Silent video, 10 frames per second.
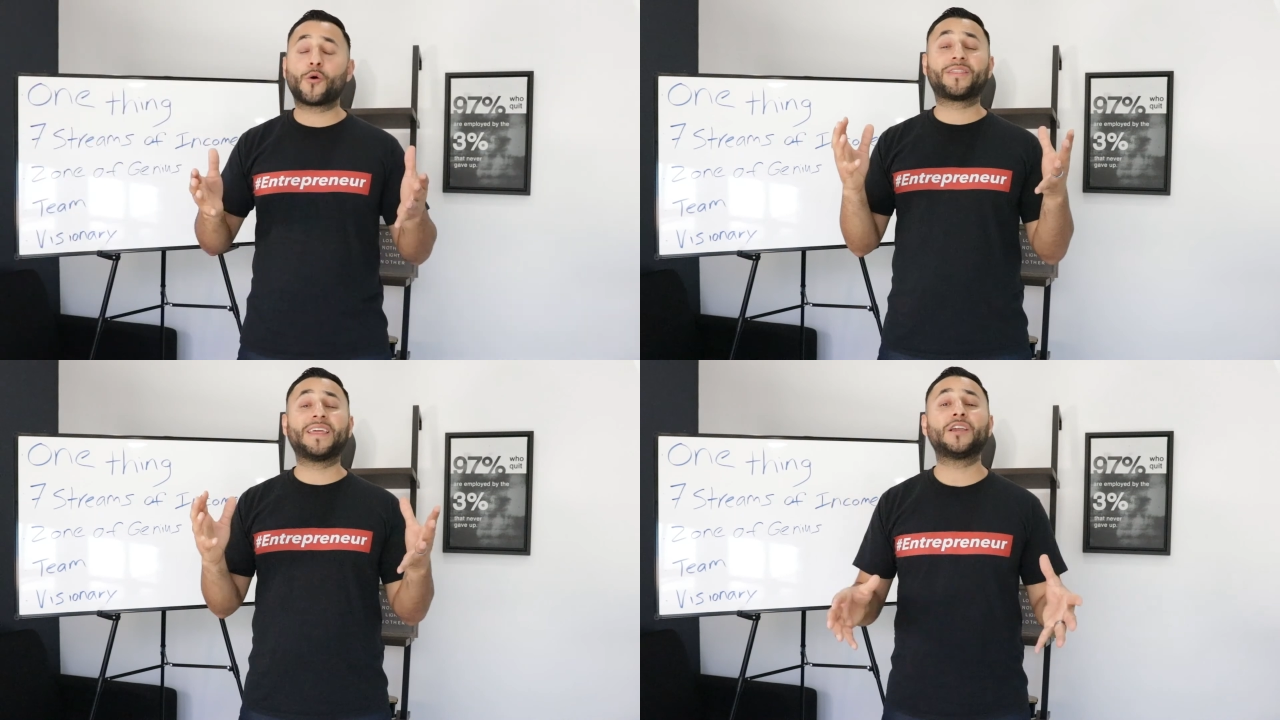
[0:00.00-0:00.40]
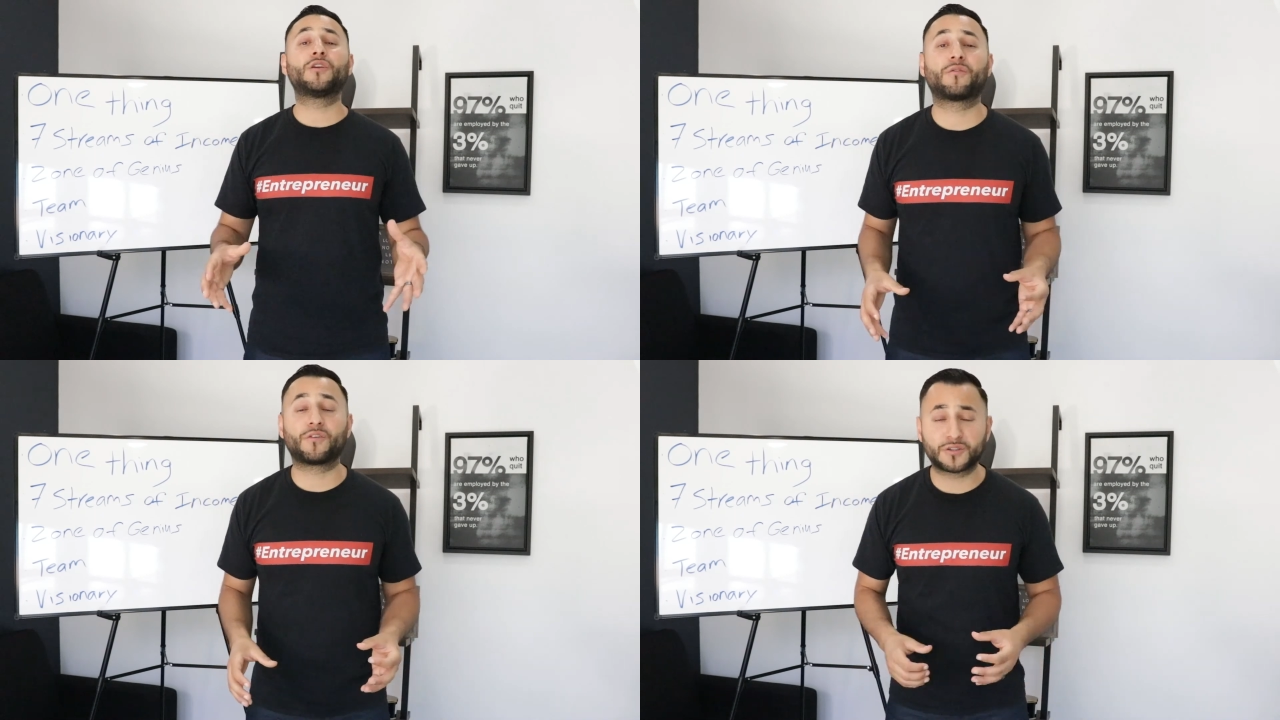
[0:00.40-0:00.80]
Thank
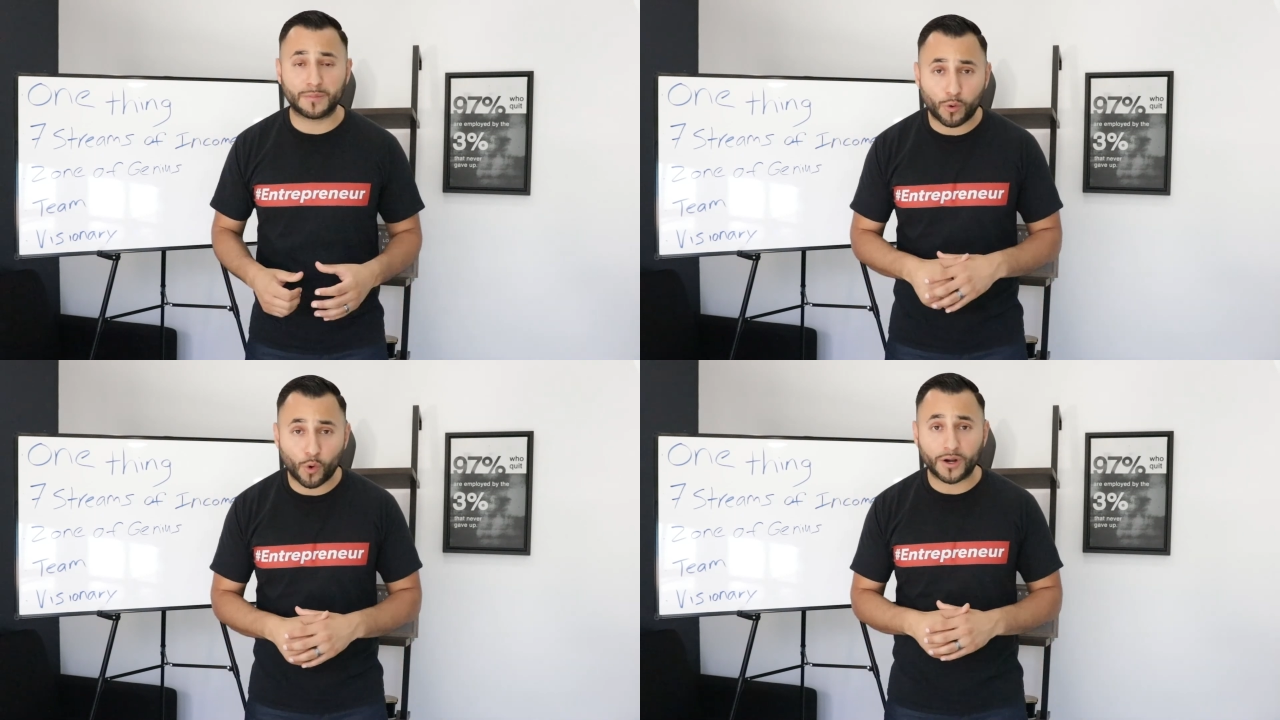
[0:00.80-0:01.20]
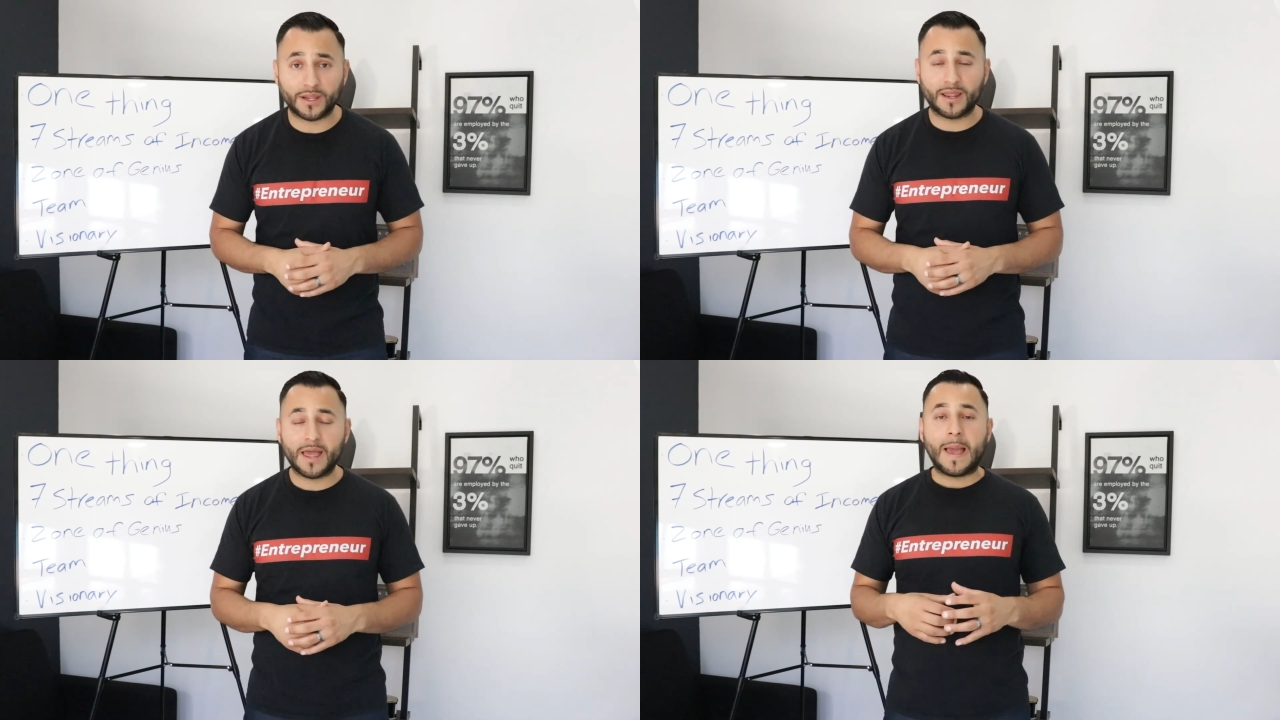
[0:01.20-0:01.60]
you for
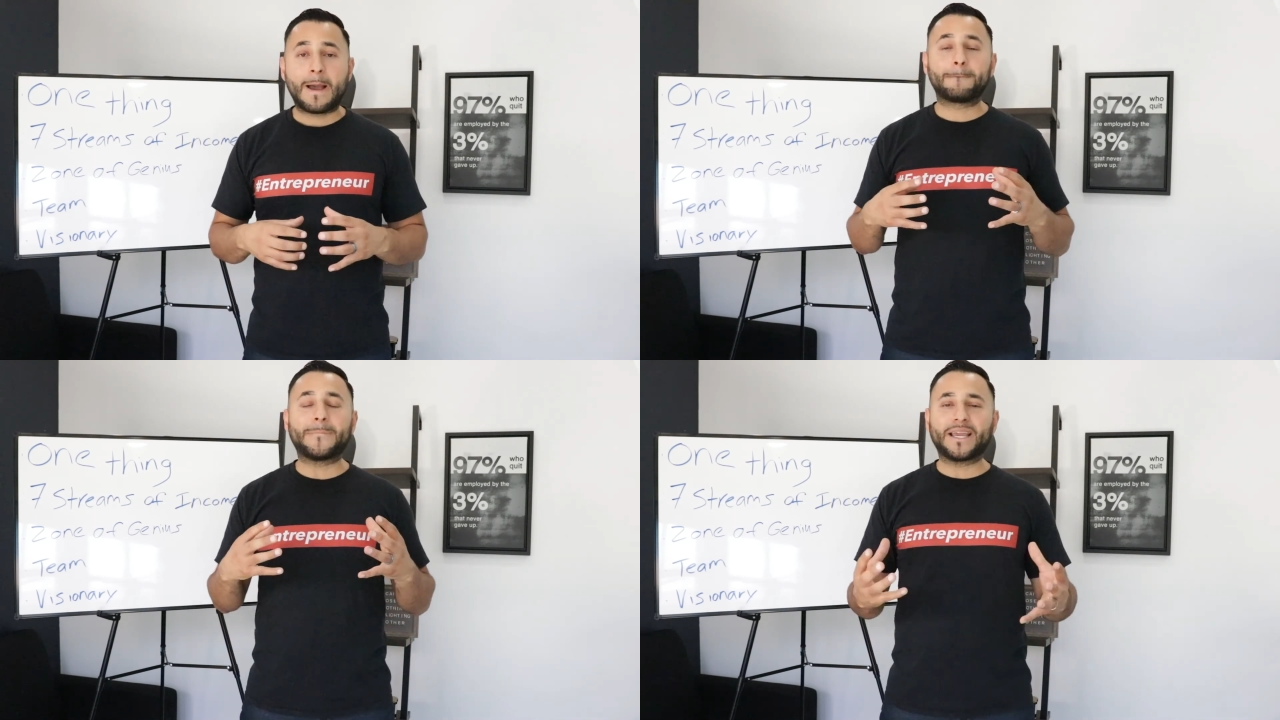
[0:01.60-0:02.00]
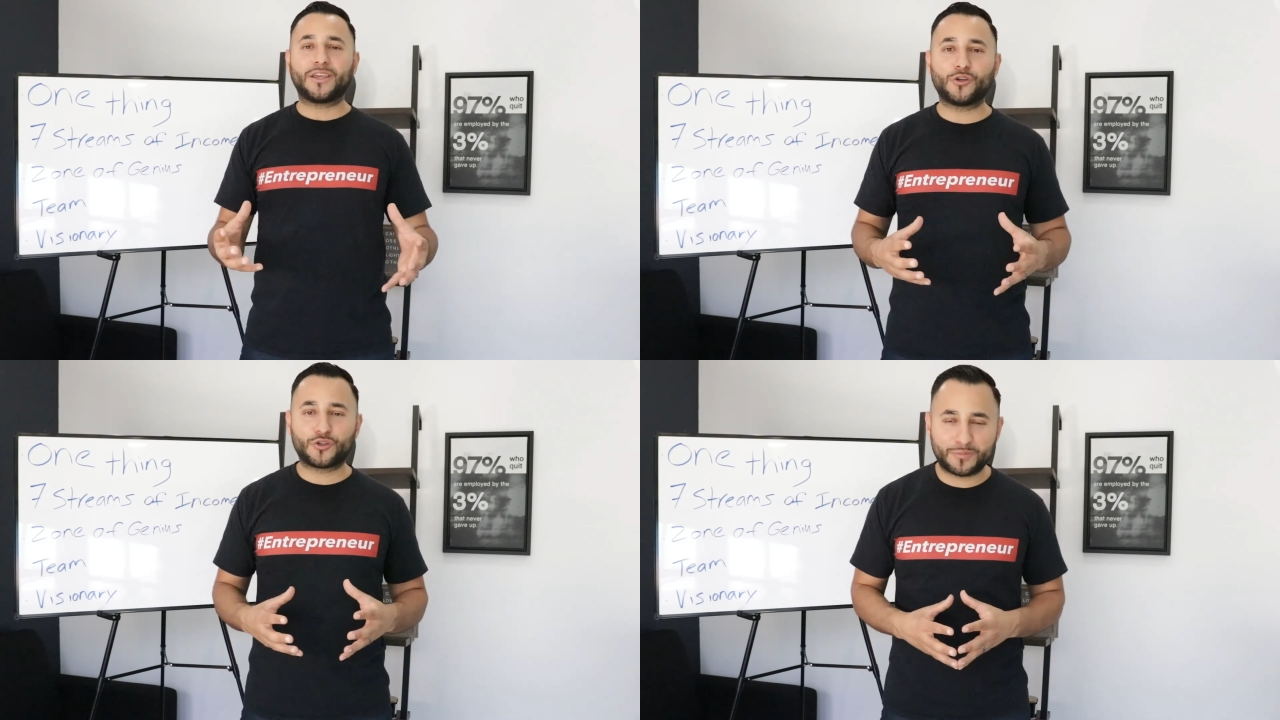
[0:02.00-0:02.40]
supporting my
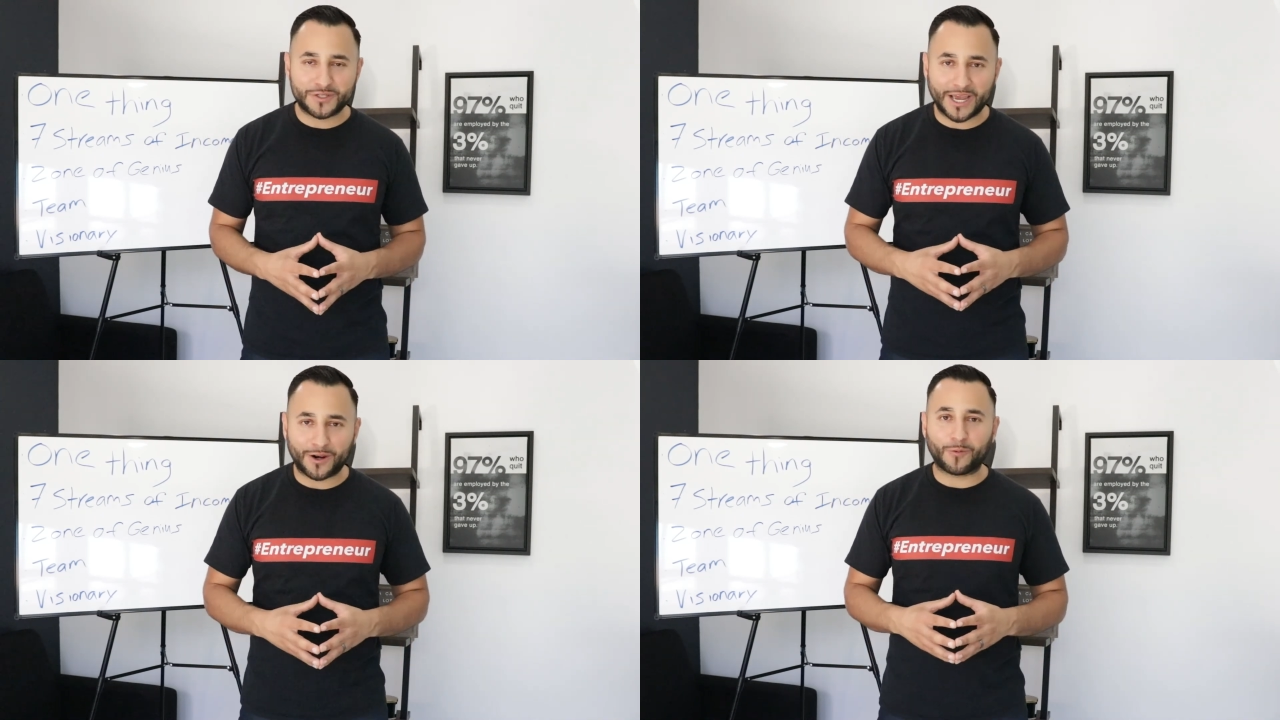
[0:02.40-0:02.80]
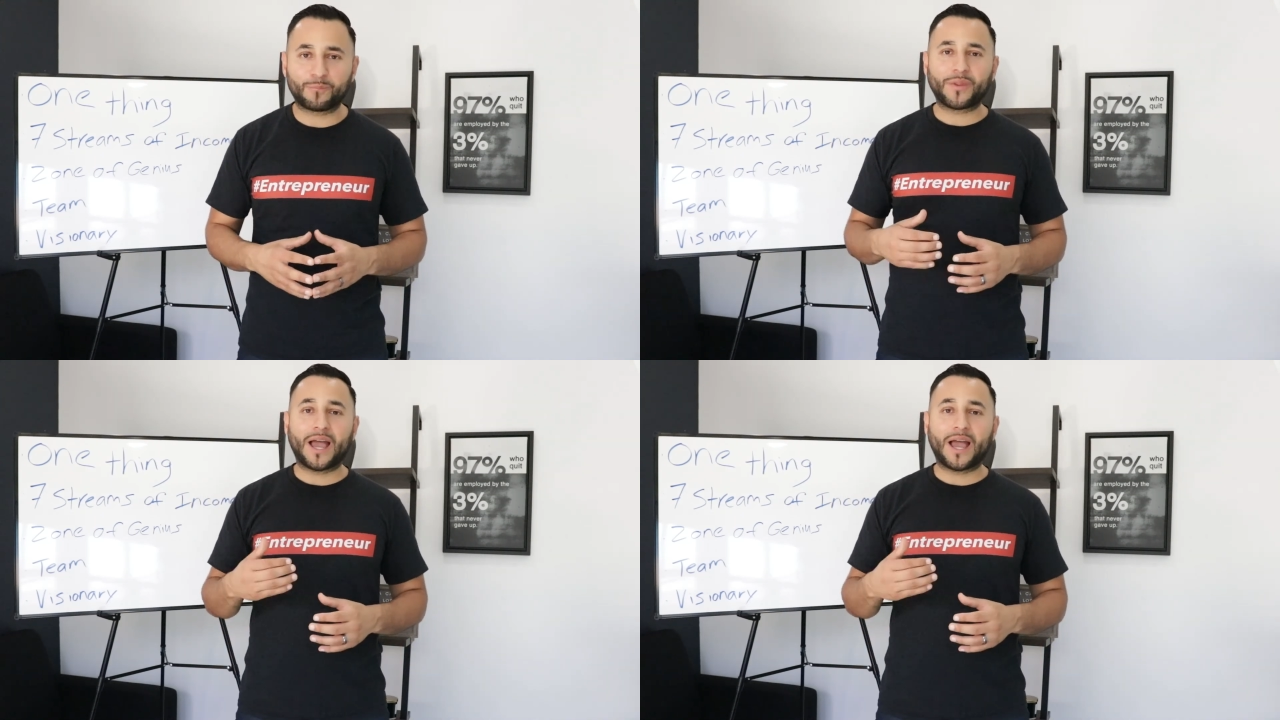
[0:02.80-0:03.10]
YouTube channel.